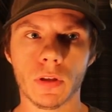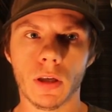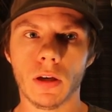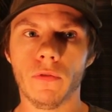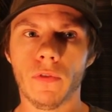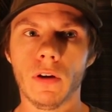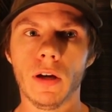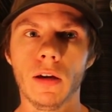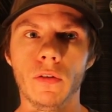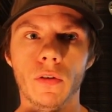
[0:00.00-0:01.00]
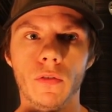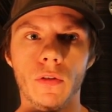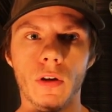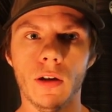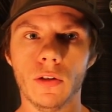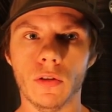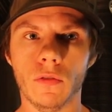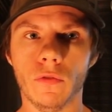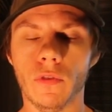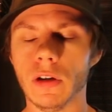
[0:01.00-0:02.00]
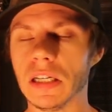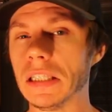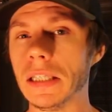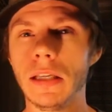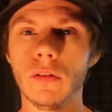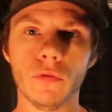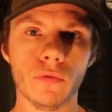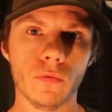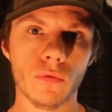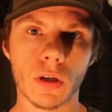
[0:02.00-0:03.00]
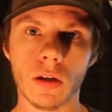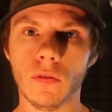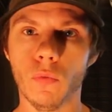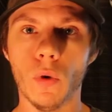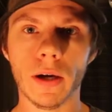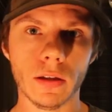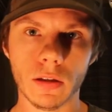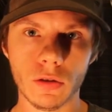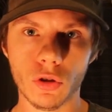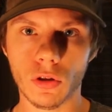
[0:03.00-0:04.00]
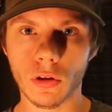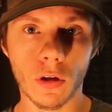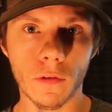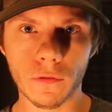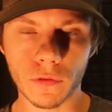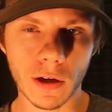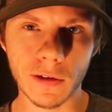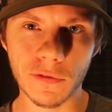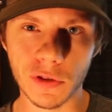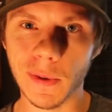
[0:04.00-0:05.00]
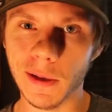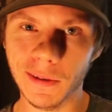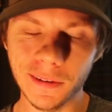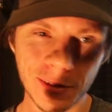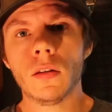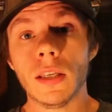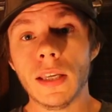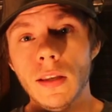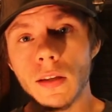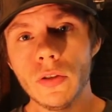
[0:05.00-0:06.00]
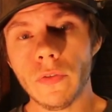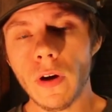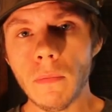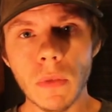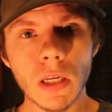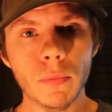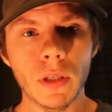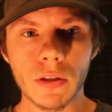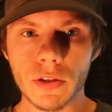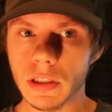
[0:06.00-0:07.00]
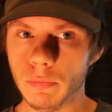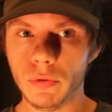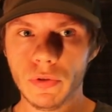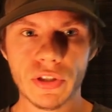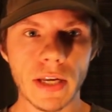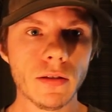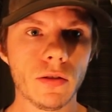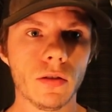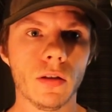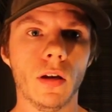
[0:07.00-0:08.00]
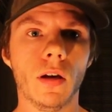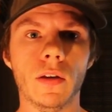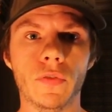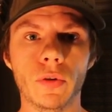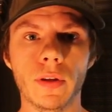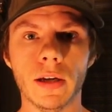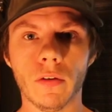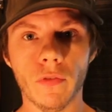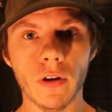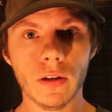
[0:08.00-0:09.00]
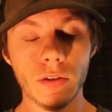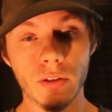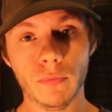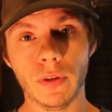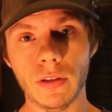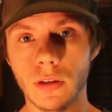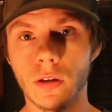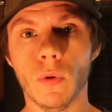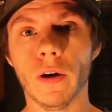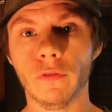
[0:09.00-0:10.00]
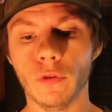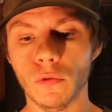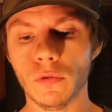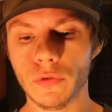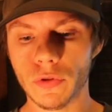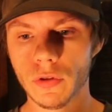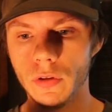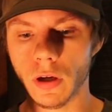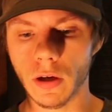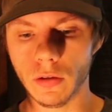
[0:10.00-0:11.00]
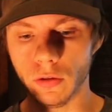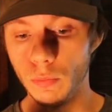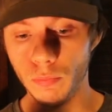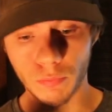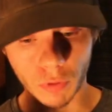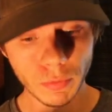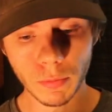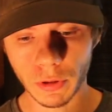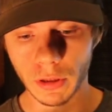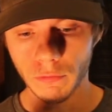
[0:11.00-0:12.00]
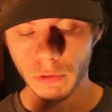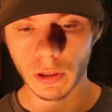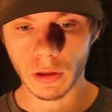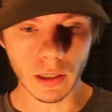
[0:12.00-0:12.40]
Like a very, uh, very clean kind of white cloth kind of smell. It is a very minimalist, simple scent. Uh, if you like very simplistic white florals, uh, you probably really